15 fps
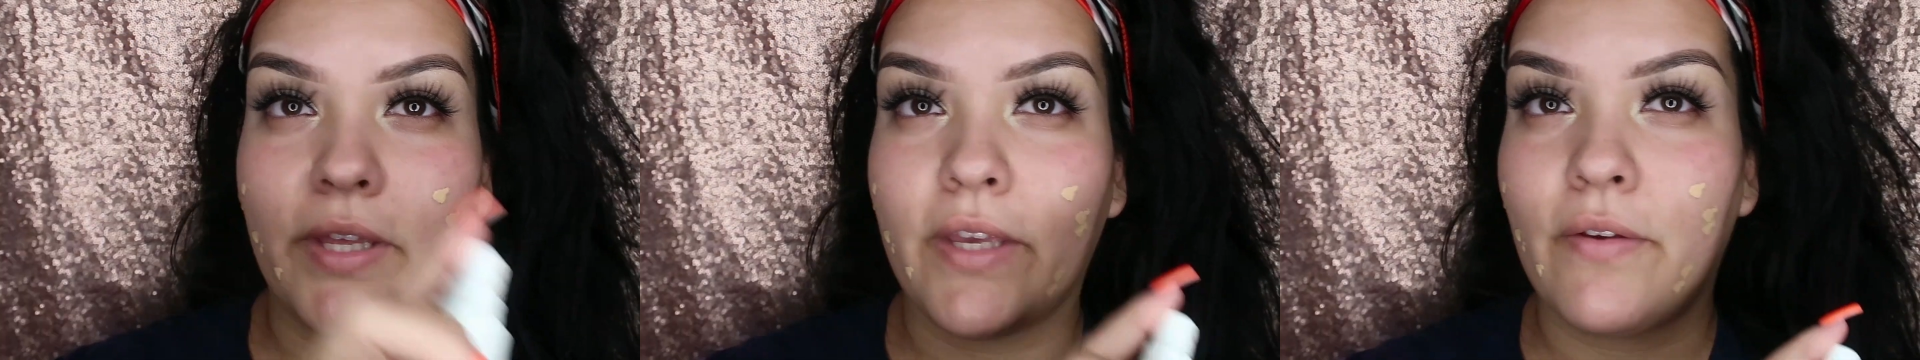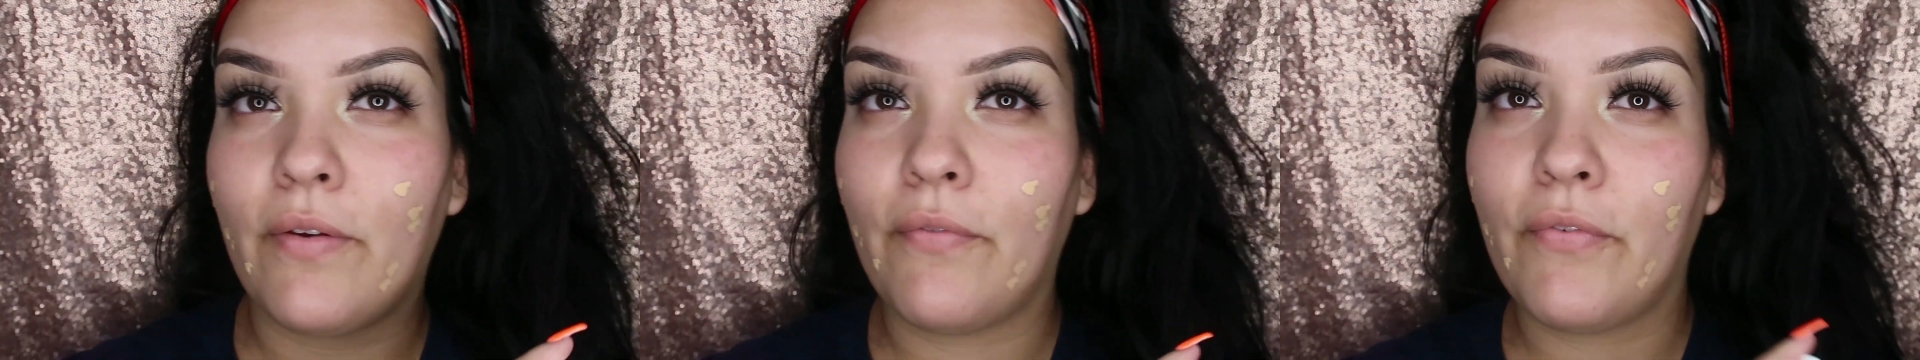
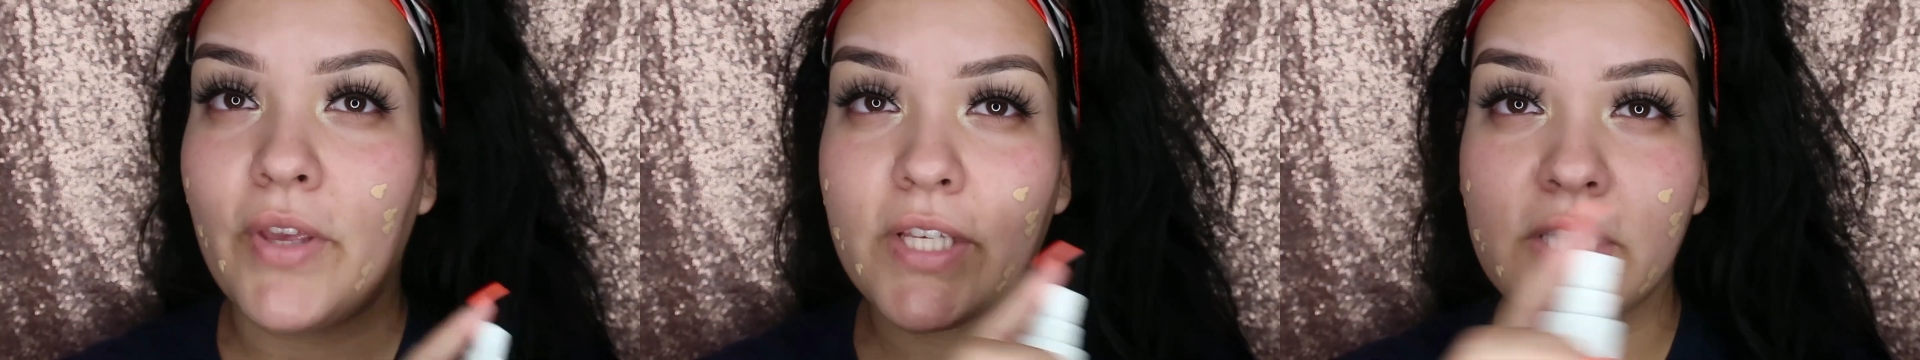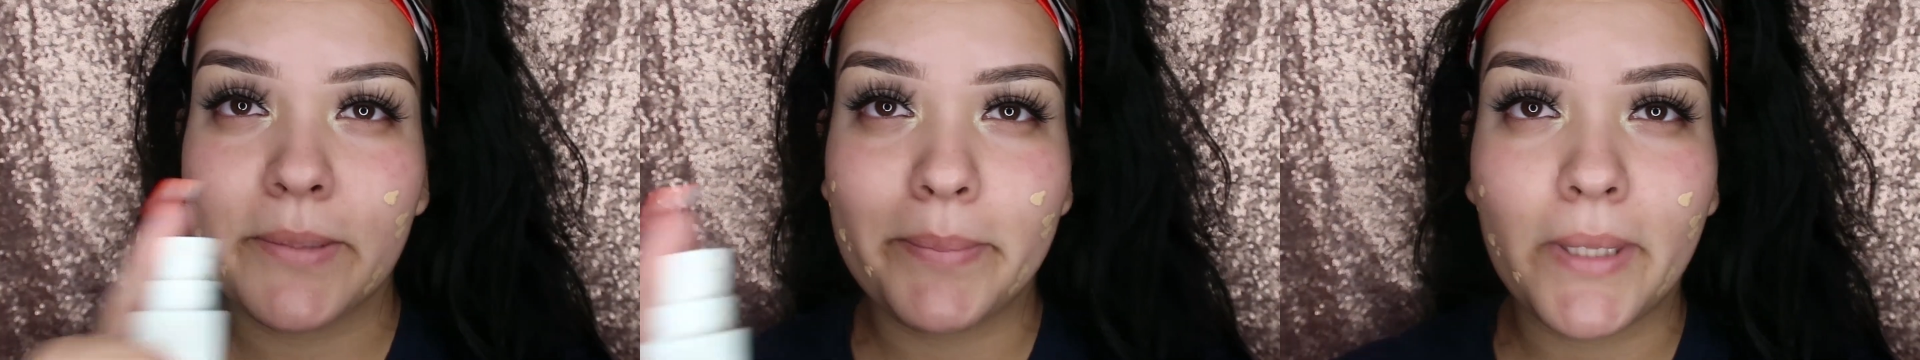like
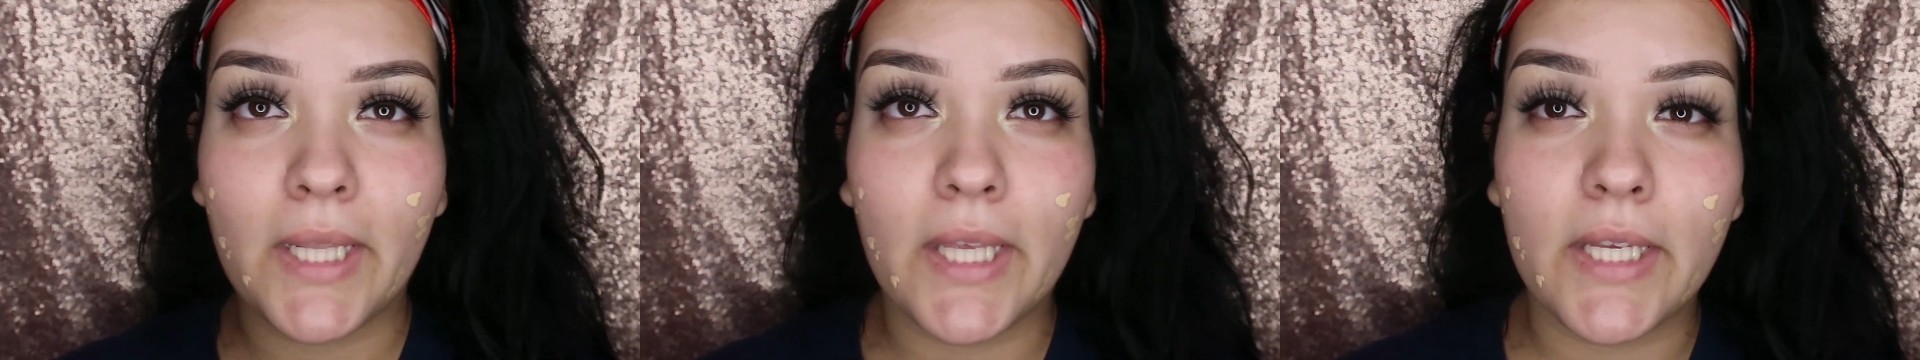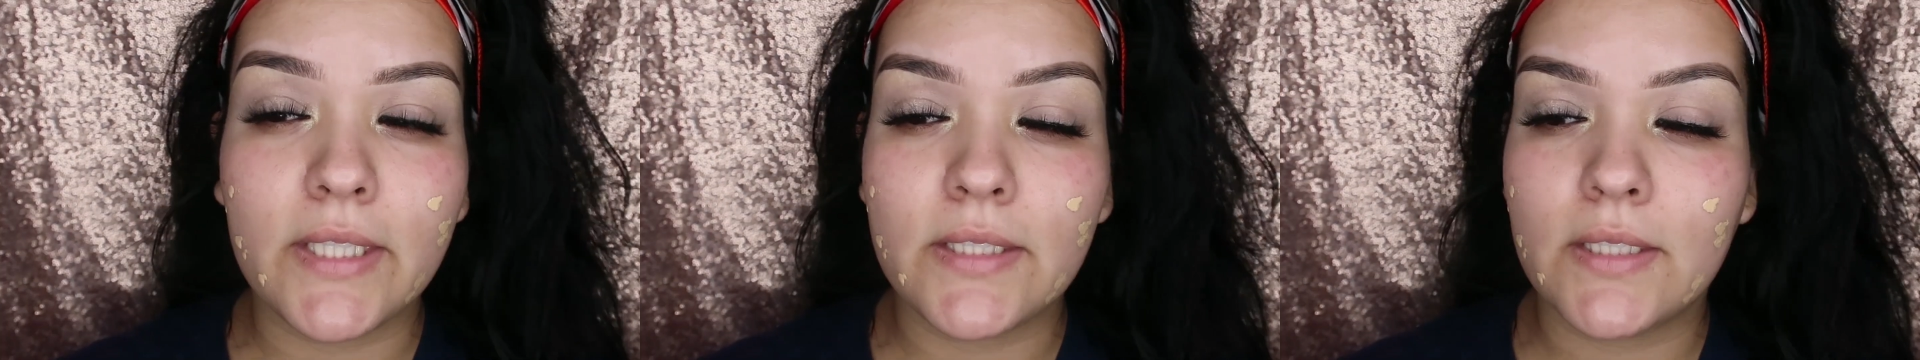Fix
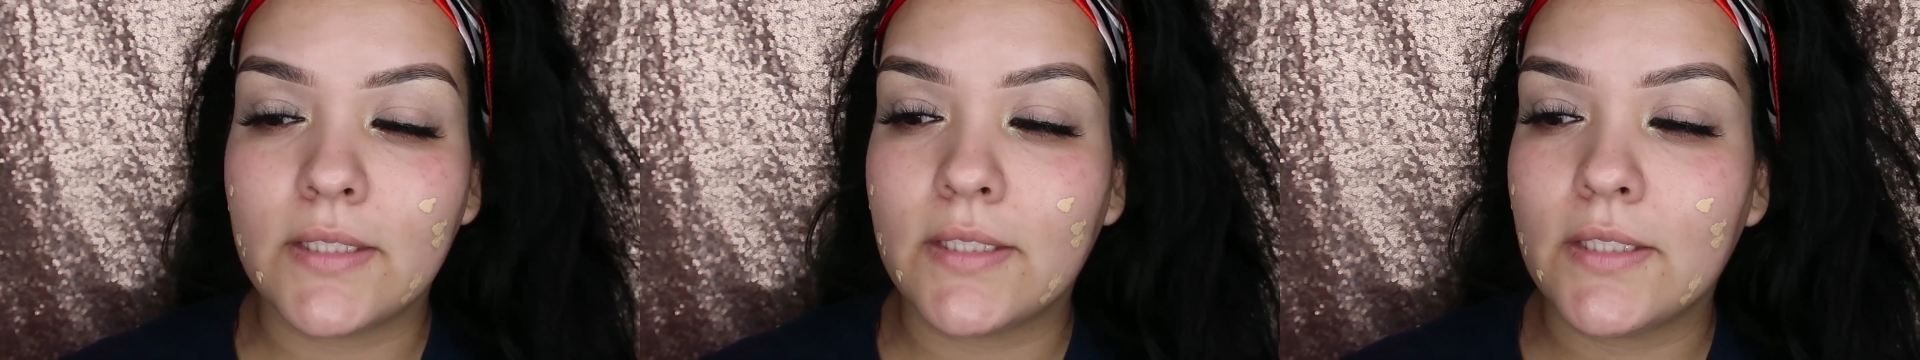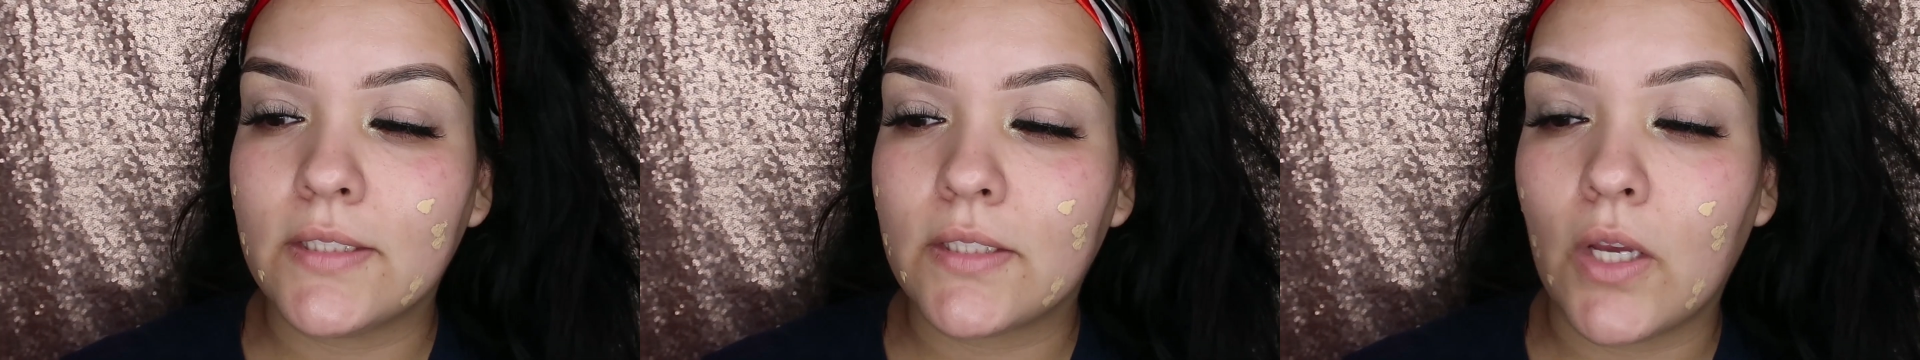Plus. This is